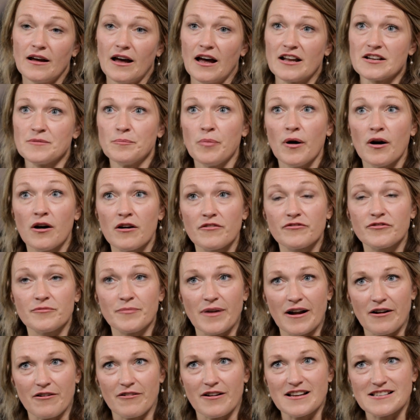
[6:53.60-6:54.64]
And apart from
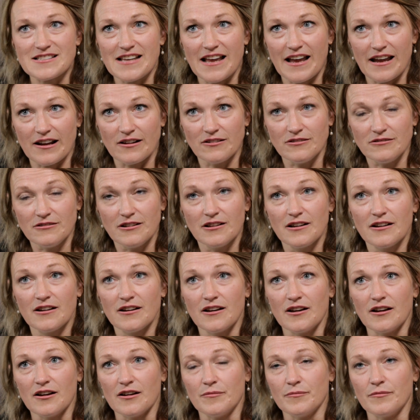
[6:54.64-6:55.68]
Baroness Hale,
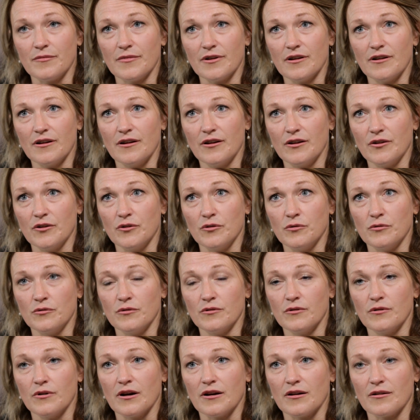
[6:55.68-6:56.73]
um,
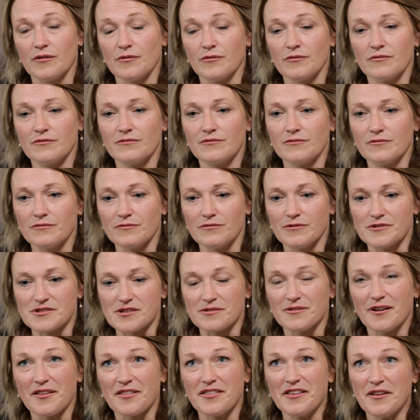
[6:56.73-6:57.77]
who uh,
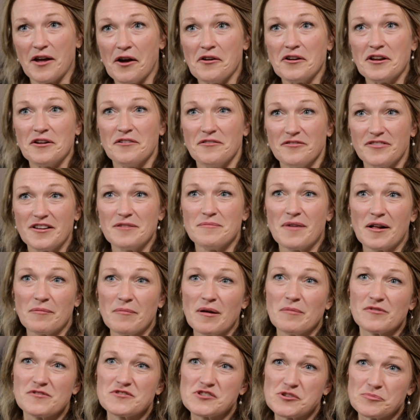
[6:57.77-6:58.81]
was the only female
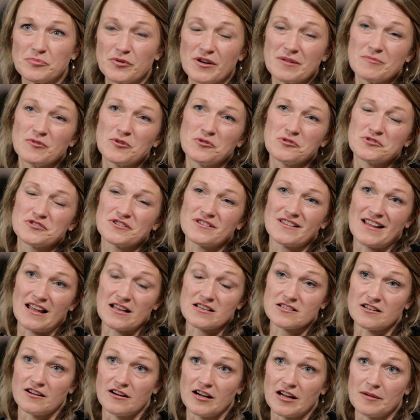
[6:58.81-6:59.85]
member of the Supreme Court at
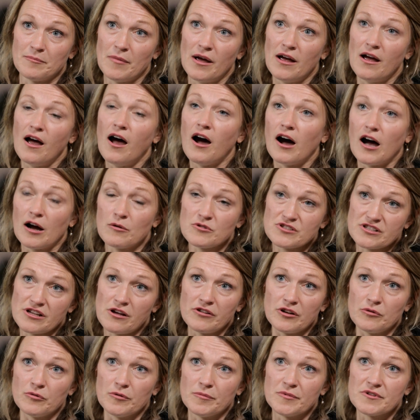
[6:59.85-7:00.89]
that time, I was the
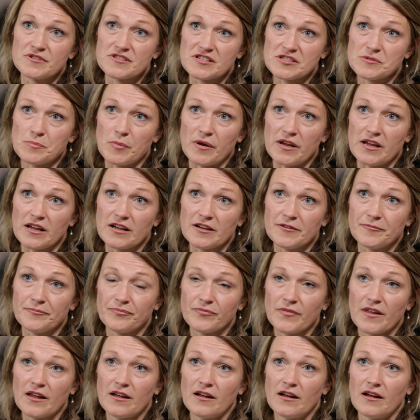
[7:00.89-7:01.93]
only woman to speak.
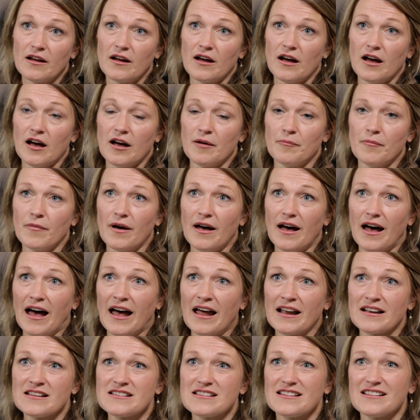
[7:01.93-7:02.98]
Um,
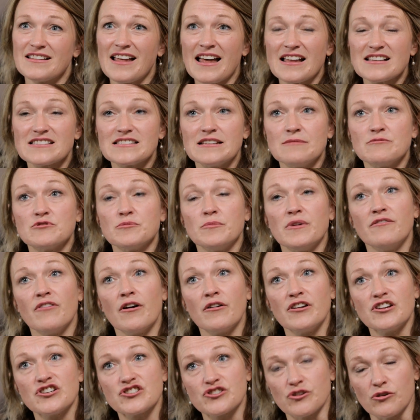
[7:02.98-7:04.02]
and that seemed to me
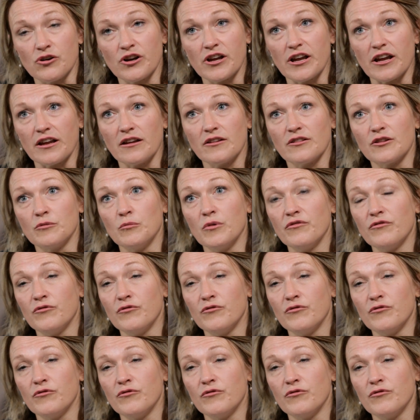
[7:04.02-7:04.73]
very shocking. There were